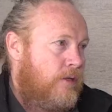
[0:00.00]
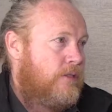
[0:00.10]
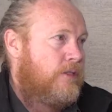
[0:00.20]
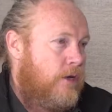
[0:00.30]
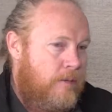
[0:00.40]

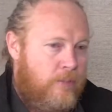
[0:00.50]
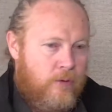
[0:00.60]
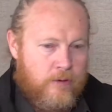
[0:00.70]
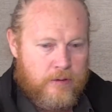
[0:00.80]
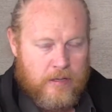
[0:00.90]
It's so
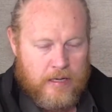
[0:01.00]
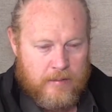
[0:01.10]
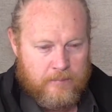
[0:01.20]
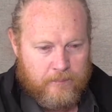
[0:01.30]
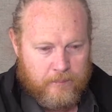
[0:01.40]
important.
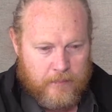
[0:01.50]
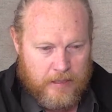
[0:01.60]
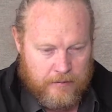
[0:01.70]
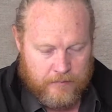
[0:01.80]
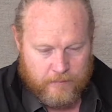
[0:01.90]

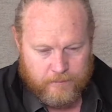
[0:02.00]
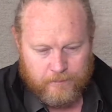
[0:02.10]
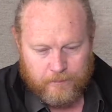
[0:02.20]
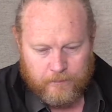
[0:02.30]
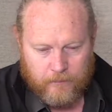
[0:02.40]
Even
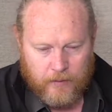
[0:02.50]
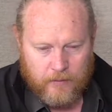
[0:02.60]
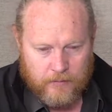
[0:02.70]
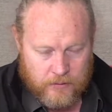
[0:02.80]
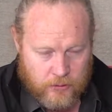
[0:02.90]

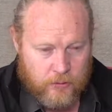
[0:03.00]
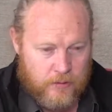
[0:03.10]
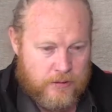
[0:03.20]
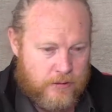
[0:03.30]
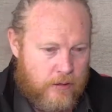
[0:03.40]
the
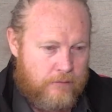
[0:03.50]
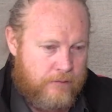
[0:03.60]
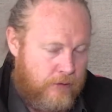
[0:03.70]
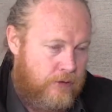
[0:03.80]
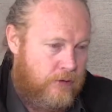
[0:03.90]
tour itself.
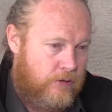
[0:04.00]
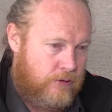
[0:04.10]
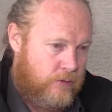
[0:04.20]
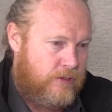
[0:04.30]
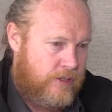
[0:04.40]
If you do the
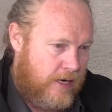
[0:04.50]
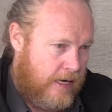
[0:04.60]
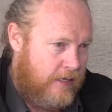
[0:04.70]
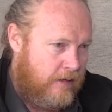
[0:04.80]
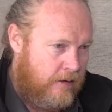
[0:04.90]
tour
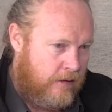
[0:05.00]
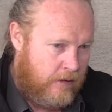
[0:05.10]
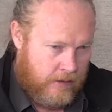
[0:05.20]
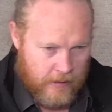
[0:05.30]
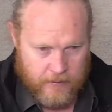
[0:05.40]
today,
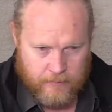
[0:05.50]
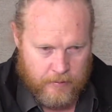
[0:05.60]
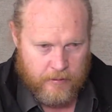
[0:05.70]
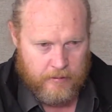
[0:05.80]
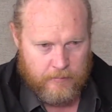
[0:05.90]

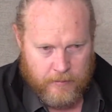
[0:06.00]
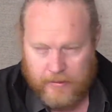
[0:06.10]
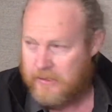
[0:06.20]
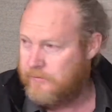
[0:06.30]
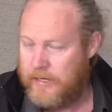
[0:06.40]
we're in
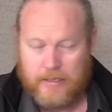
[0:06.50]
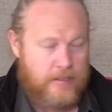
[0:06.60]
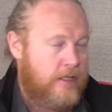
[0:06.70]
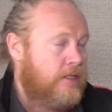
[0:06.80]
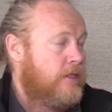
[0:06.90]
Las Vegas
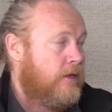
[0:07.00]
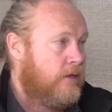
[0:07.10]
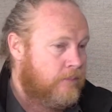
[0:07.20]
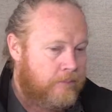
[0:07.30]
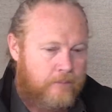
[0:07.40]
here, so.
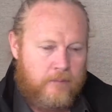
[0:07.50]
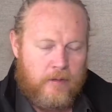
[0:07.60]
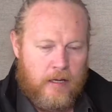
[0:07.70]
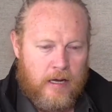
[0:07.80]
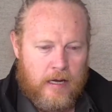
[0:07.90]

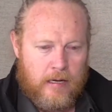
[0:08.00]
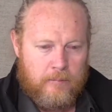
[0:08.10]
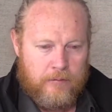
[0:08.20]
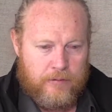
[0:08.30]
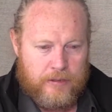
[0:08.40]

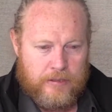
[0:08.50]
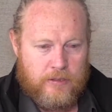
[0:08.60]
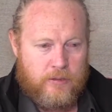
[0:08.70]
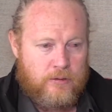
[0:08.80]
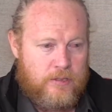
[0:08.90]
If we did the
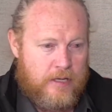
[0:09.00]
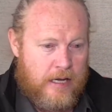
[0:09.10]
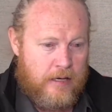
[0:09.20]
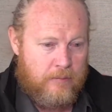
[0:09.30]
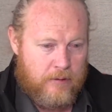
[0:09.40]
tour
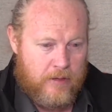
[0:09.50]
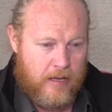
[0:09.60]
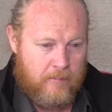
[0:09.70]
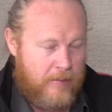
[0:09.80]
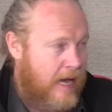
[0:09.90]
today with
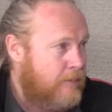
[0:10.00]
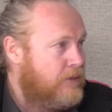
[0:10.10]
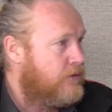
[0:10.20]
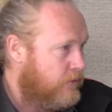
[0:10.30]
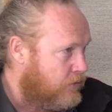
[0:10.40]

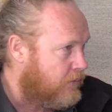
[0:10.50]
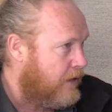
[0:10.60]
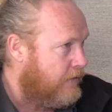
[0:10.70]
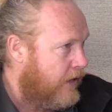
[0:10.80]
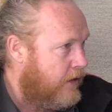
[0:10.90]
Babs, who's one
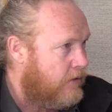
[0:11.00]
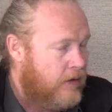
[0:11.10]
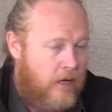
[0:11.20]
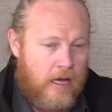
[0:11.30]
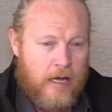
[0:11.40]
of our
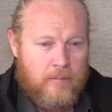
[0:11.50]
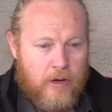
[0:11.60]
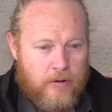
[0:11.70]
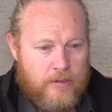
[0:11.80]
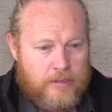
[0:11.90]

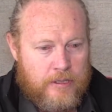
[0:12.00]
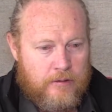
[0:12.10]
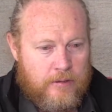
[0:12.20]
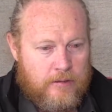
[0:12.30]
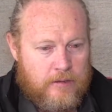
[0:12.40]
owners
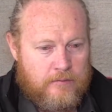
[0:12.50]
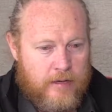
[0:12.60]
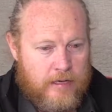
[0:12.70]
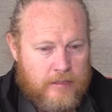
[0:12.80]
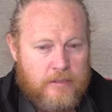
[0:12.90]
here in Las
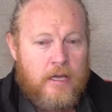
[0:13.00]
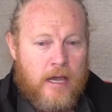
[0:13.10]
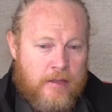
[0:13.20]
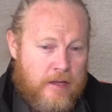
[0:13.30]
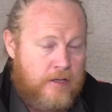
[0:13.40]
Vegas,
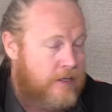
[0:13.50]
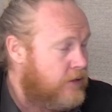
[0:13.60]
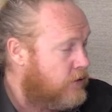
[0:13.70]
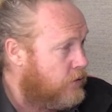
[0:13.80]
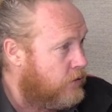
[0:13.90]
and then you did
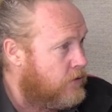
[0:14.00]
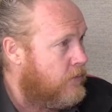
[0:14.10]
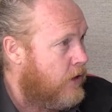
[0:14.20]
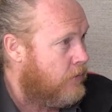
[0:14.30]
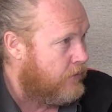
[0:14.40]
the tour
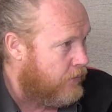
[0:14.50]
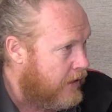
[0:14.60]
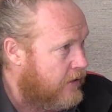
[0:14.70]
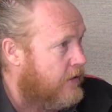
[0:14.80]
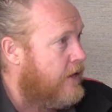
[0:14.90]
tomorrow with
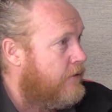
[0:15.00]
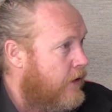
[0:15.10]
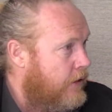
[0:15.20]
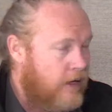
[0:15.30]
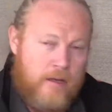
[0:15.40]
Rick, the other
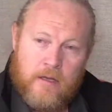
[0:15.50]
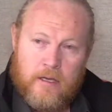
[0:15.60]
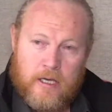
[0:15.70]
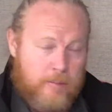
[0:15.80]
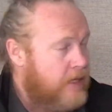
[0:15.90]
owner,
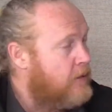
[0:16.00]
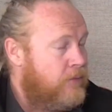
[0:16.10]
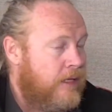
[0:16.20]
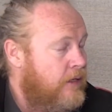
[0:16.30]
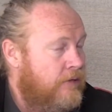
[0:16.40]
it'd be a
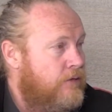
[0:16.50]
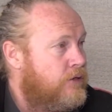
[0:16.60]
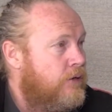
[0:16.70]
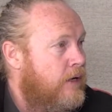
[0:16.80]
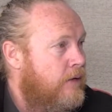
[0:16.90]
completely different
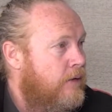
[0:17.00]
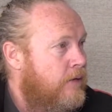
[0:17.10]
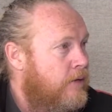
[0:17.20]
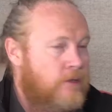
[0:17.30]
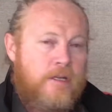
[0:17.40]
tour
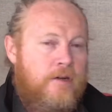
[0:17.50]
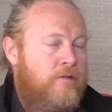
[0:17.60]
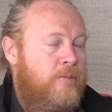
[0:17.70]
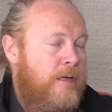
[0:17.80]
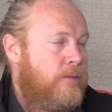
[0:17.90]
because they're
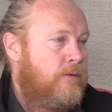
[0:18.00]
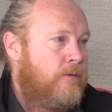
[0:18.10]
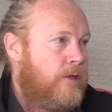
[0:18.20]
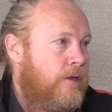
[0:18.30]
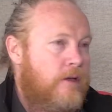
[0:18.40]
different people.
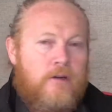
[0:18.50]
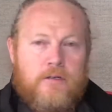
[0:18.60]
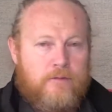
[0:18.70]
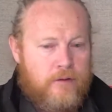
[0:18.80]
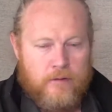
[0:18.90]
They've got
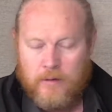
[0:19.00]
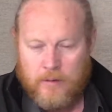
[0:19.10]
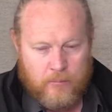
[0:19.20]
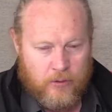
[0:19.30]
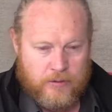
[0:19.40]
different
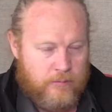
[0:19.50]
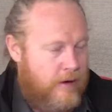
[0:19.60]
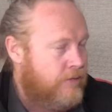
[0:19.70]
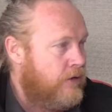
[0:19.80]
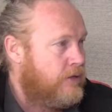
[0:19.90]
points of
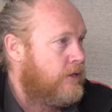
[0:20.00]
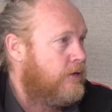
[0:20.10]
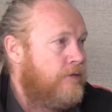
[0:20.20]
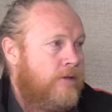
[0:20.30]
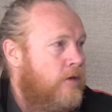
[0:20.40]
reference, they've got
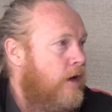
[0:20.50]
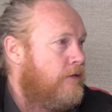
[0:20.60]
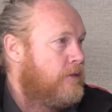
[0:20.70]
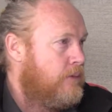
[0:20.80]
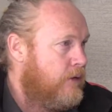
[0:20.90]
different life
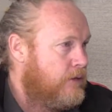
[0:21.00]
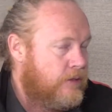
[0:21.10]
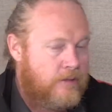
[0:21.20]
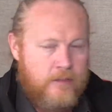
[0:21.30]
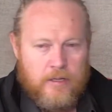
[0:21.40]

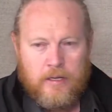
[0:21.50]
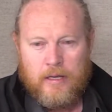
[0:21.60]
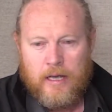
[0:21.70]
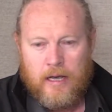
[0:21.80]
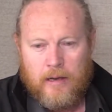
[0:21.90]
experiences,
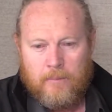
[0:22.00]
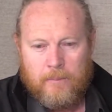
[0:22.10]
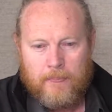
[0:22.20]
so